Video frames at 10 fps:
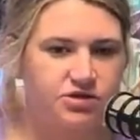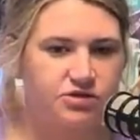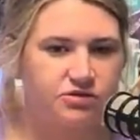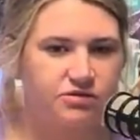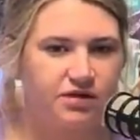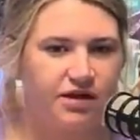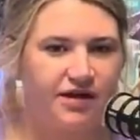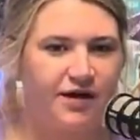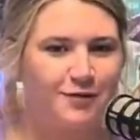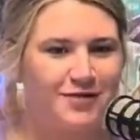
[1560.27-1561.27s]
to
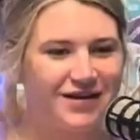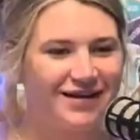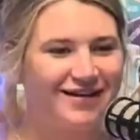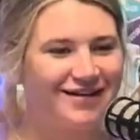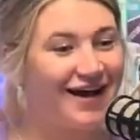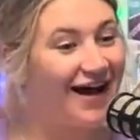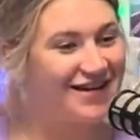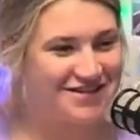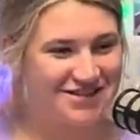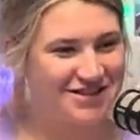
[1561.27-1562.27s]
be
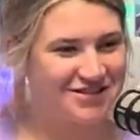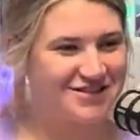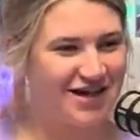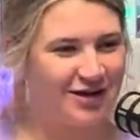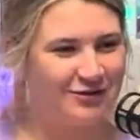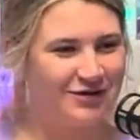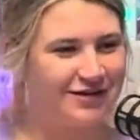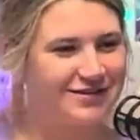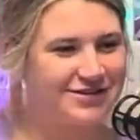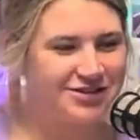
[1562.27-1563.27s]
kind to yourself
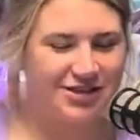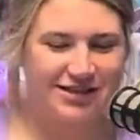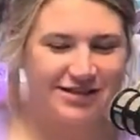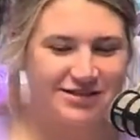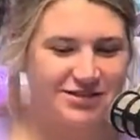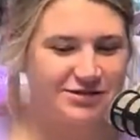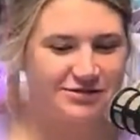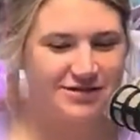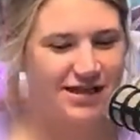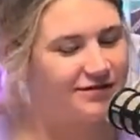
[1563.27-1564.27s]
on the journey
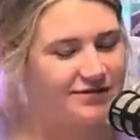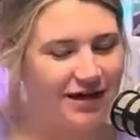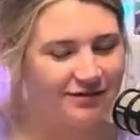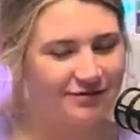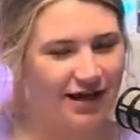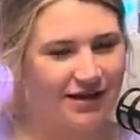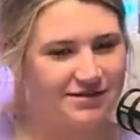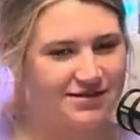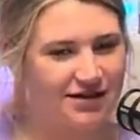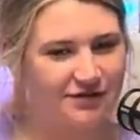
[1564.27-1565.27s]
to self-love
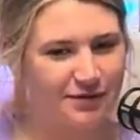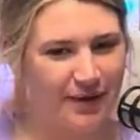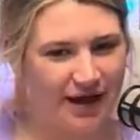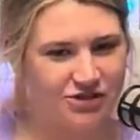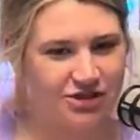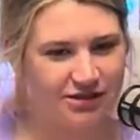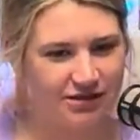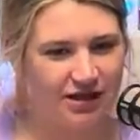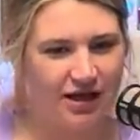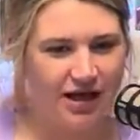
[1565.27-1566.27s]
and self-compassion.
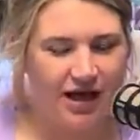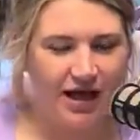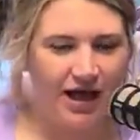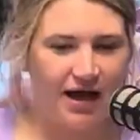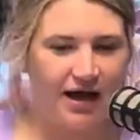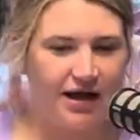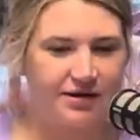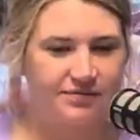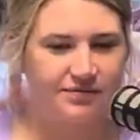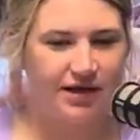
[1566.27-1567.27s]

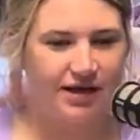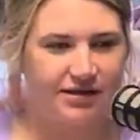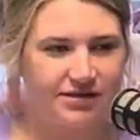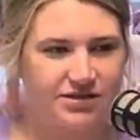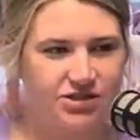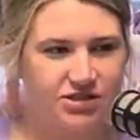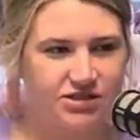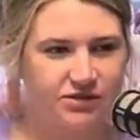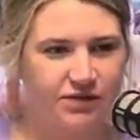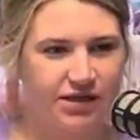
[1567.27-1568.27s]
And it's
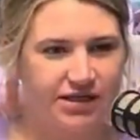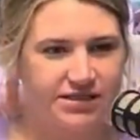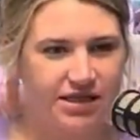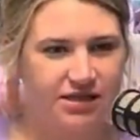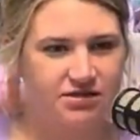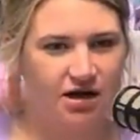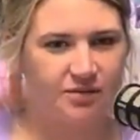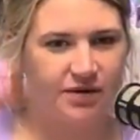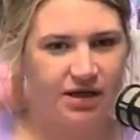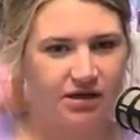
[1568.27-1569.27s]
just a really exciting
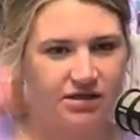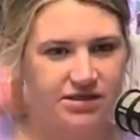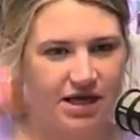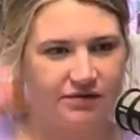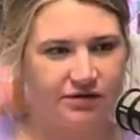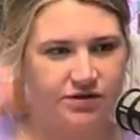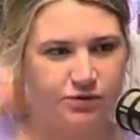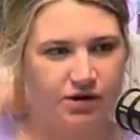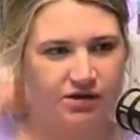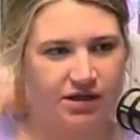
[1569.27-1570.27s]
topic, because everyone's
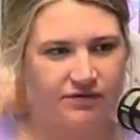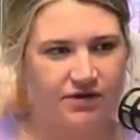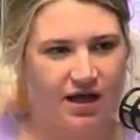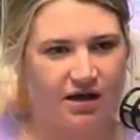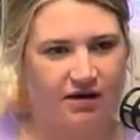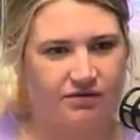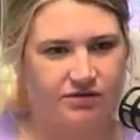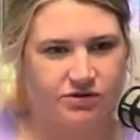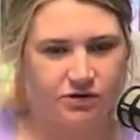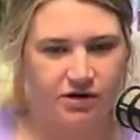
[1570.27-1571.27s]
worthy of that.
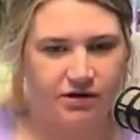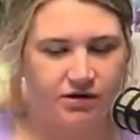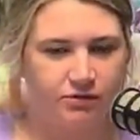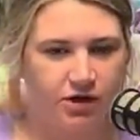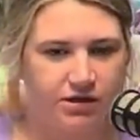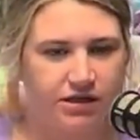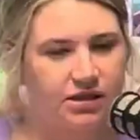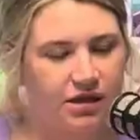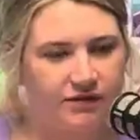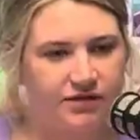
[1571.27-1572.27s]
Everyone's worthy to
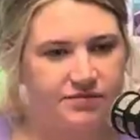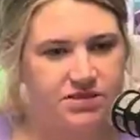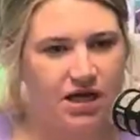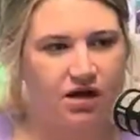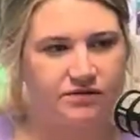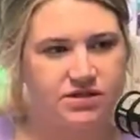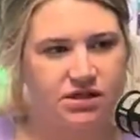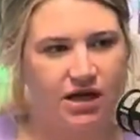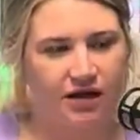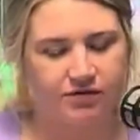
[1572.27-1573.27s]
love themselves,
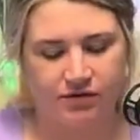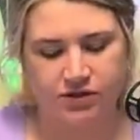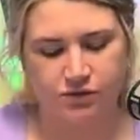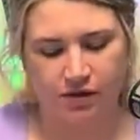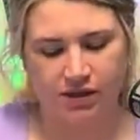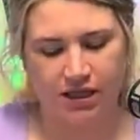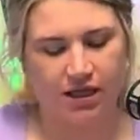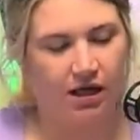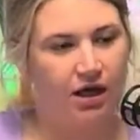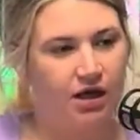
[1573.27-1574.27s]
and everyone's
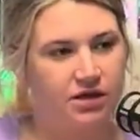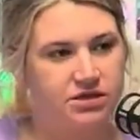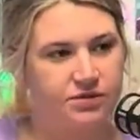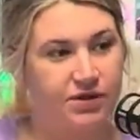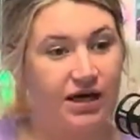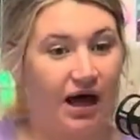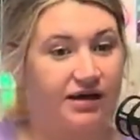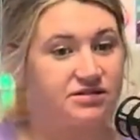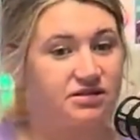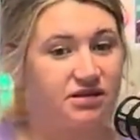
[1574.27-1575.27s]
worthy to be
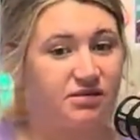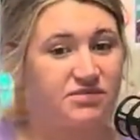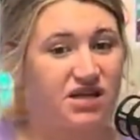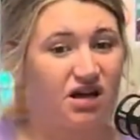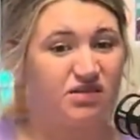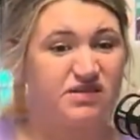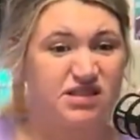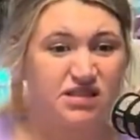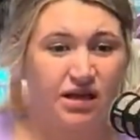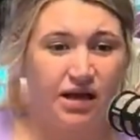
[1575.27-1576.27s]
kind to
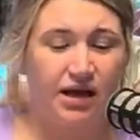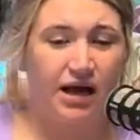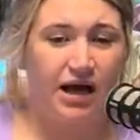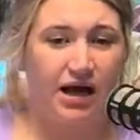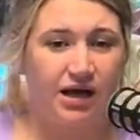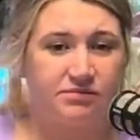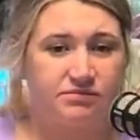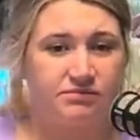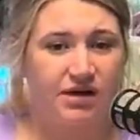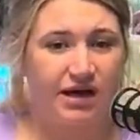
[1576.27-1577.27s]
themselves.
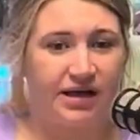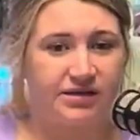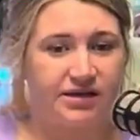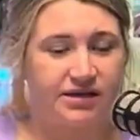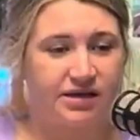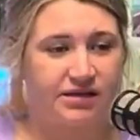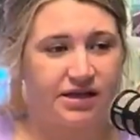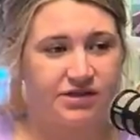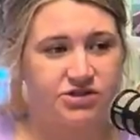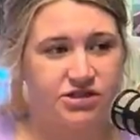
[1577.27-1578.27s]
And I think
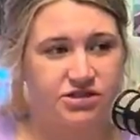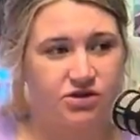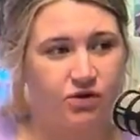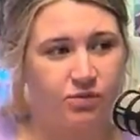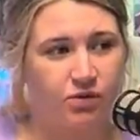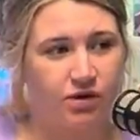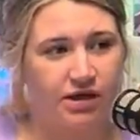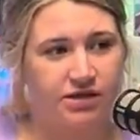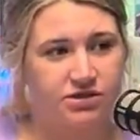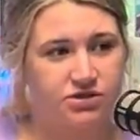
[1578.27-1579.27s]
that it's just so
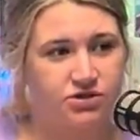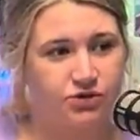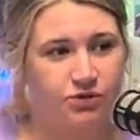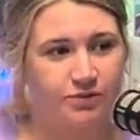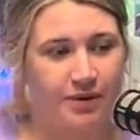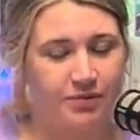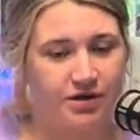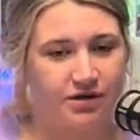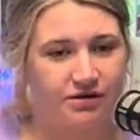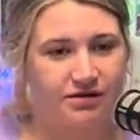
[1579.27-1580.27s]
important to
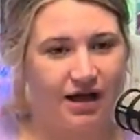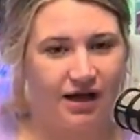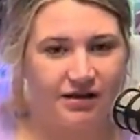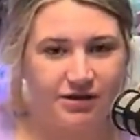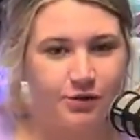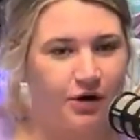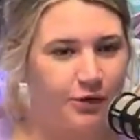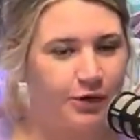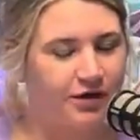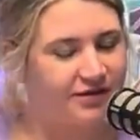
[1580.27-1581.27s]
remember that you are
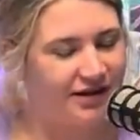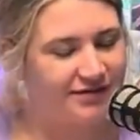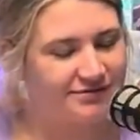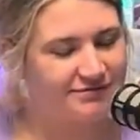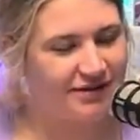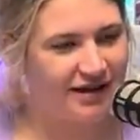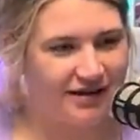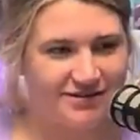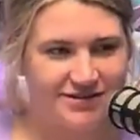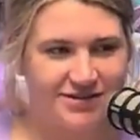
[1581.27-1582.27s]
worth it,
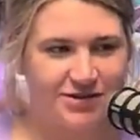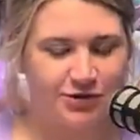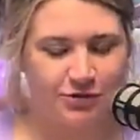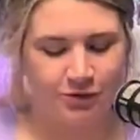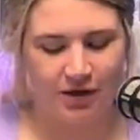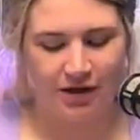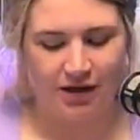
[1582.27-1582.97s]
and you